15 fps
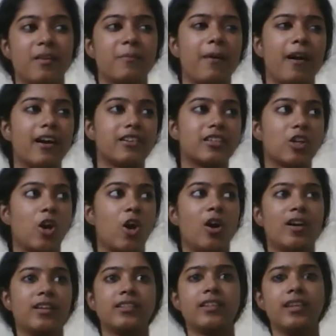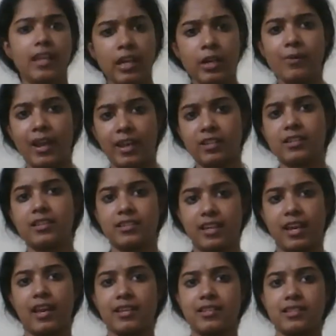But on irregular
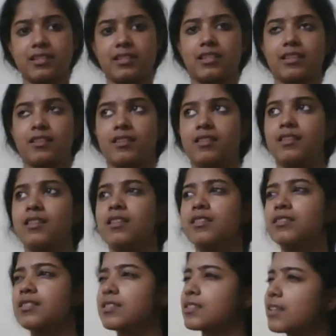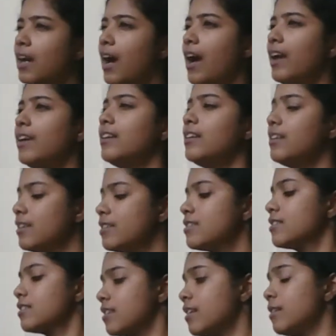days, the sky is
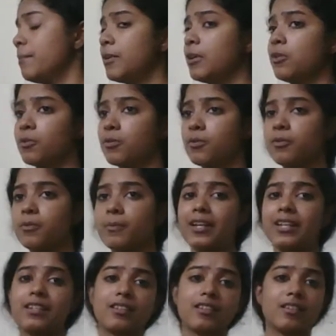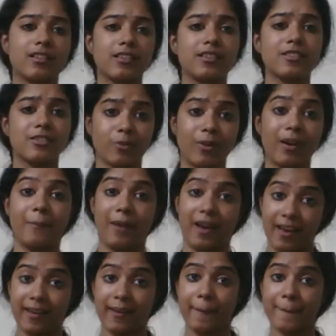still blue, but so am
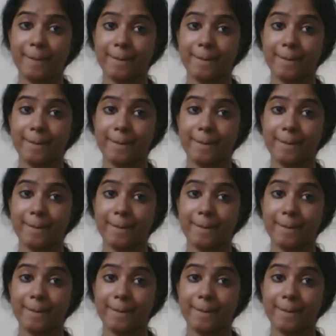I.